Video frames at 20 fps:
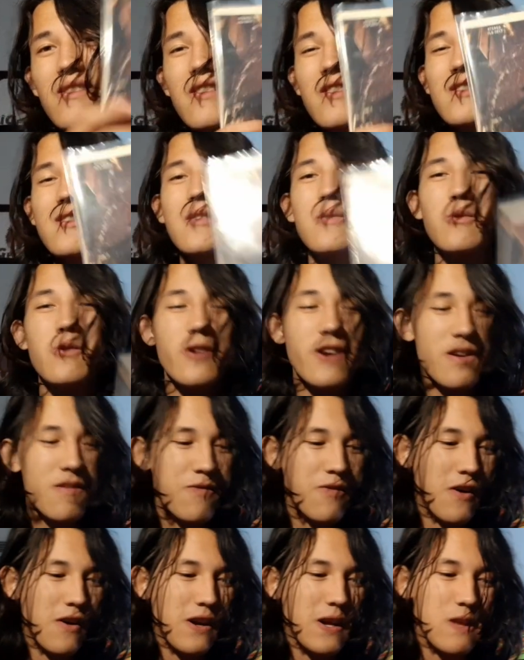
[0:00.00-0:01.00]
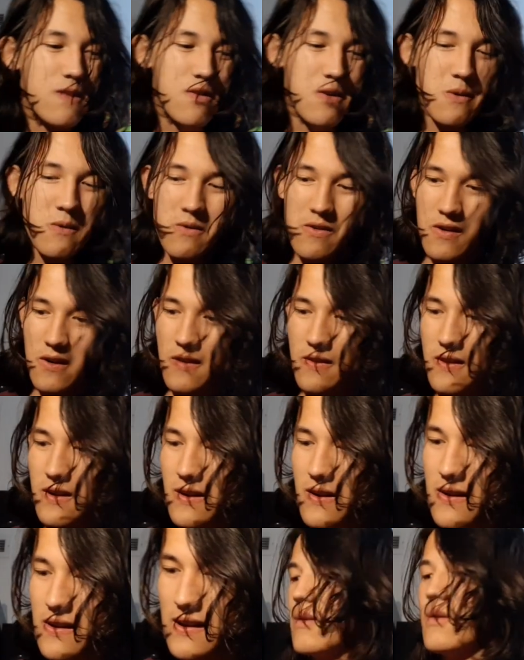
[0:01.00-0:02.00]
Got some great funky tunes on
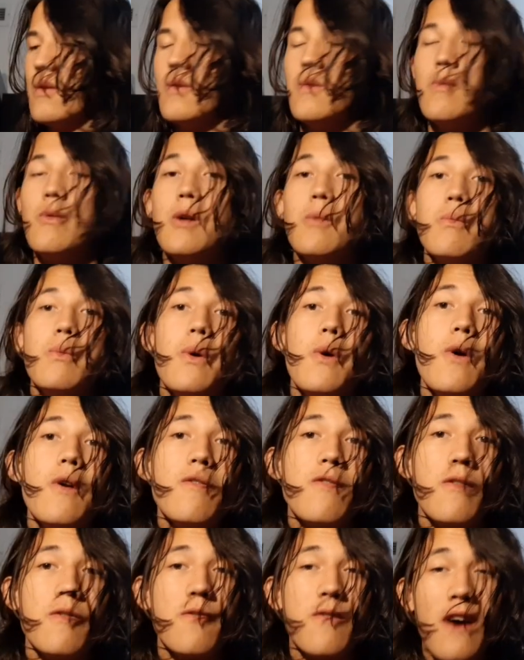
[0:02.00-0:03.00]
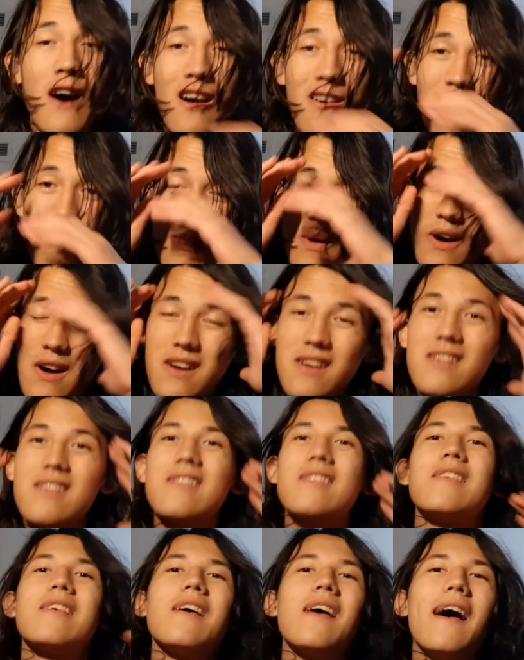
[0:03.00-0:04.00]
there. One more for
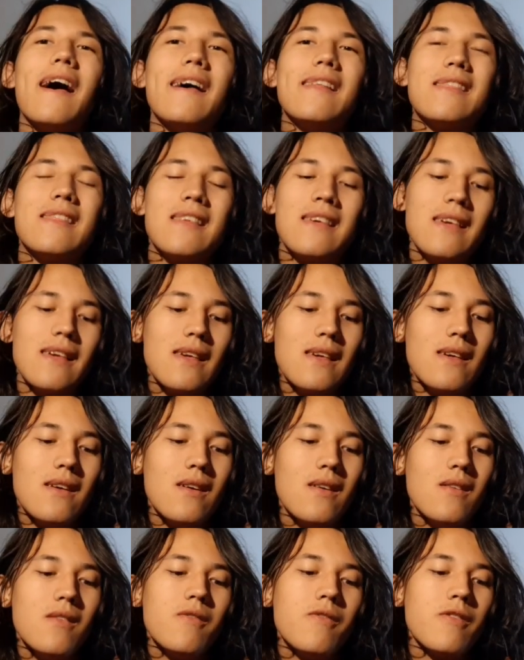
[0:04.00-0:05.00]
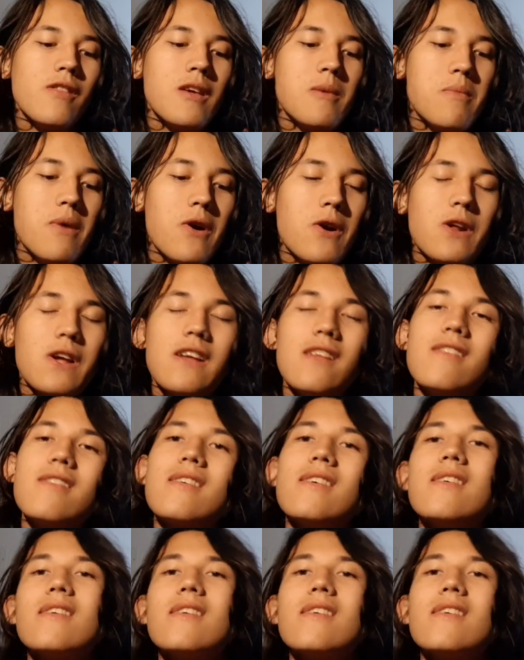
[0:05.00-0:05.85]
$5 at the flea market.